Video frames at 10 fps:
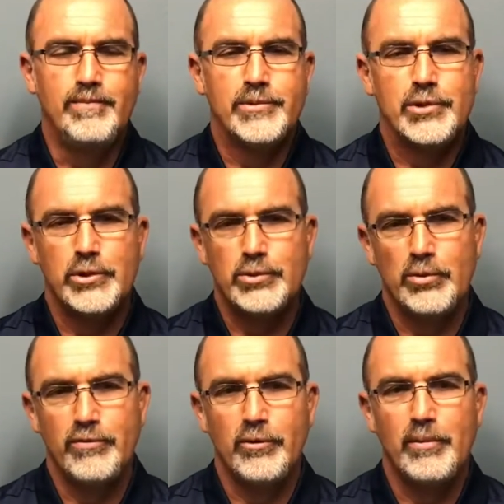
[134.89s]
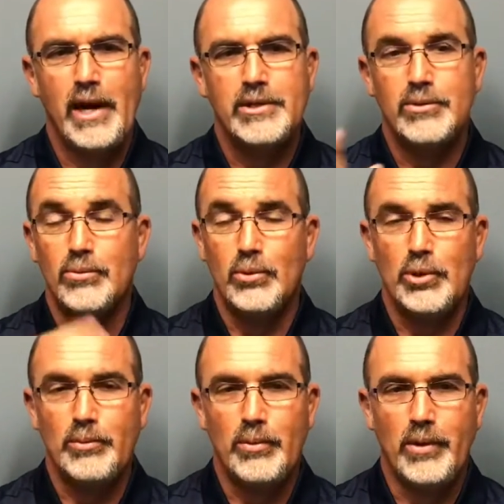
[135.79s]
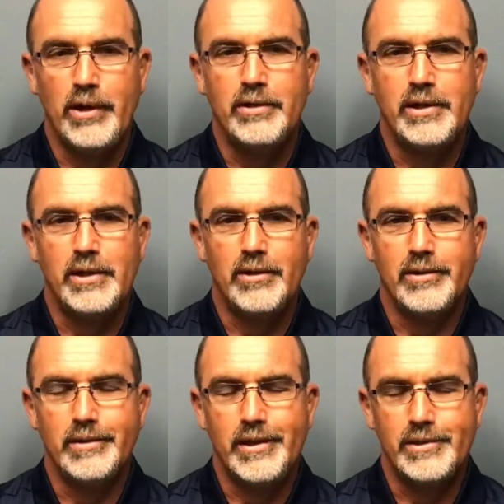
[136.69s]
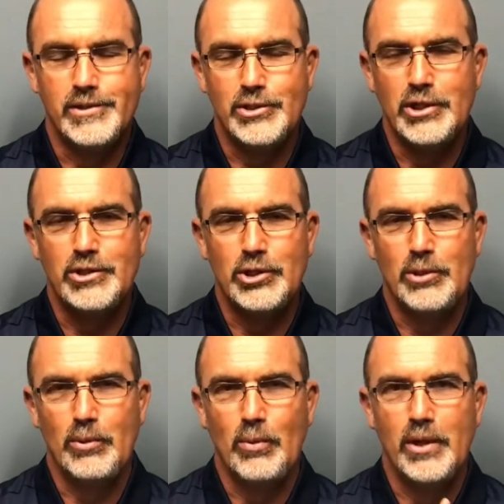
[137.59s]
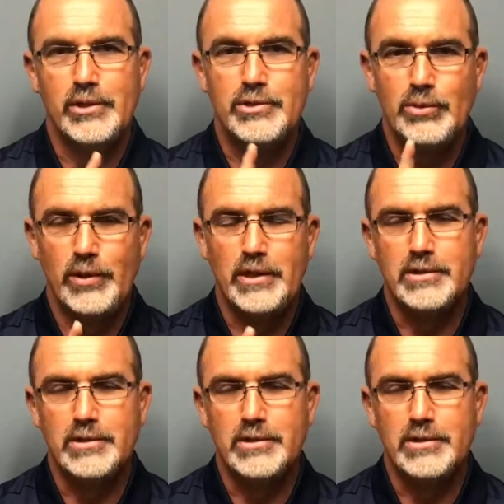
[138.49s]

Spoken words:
So let's refer back to rule number 1, or suggestion number 1 is tweak.